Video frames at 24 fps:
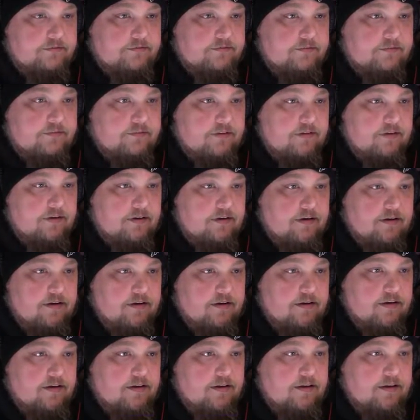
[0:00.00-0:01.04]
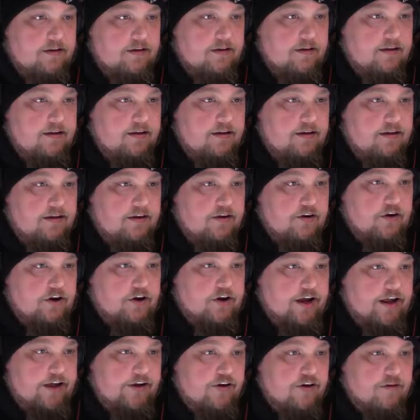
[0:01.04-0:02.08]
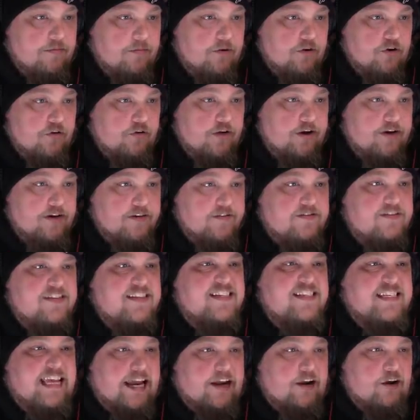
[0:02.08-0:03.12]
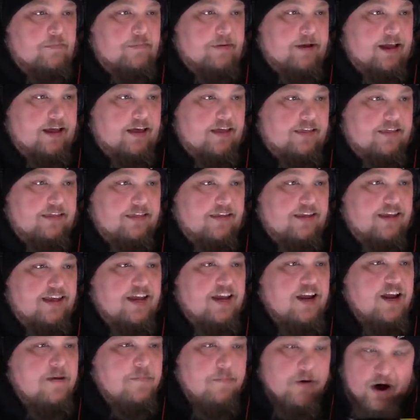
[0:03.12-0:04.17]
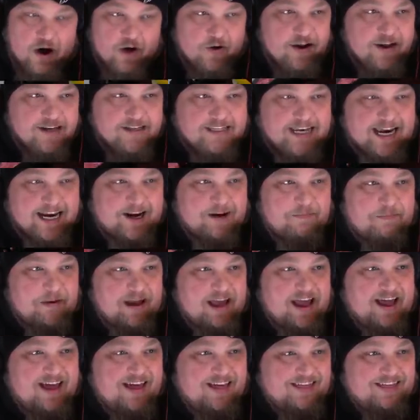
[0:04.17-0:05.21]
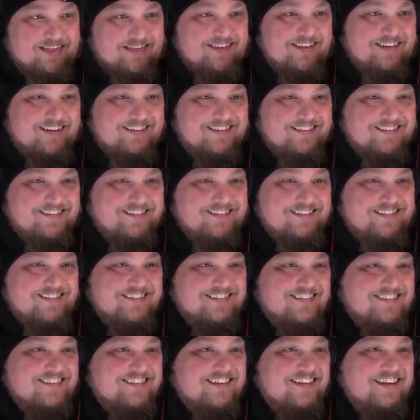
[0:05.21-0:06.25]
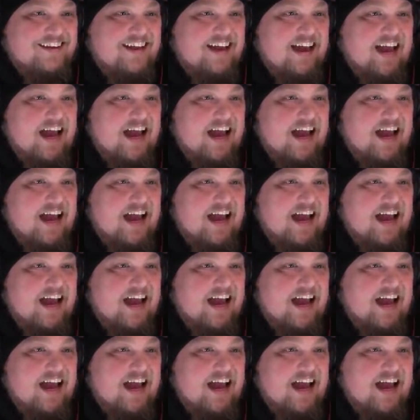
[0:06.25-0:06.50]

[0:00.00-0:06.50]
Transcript: Jesus, freaking crime. No, you're not. You're a murdering I'm psychopath. Murdering psychopath.